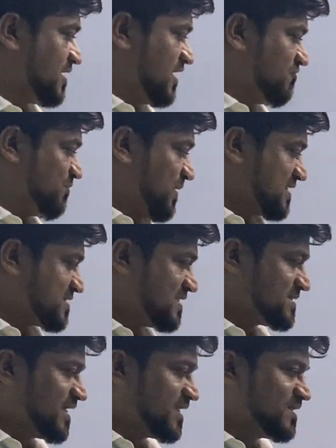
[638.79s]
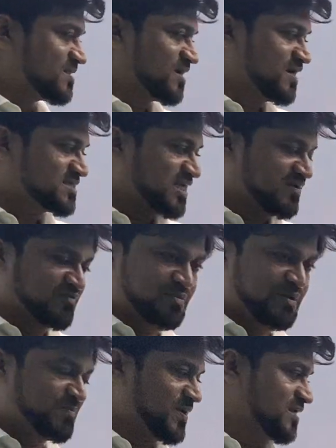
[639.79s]
If plus is there, the third sign will
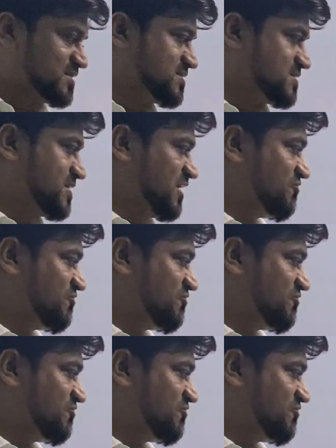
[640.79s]
be plus.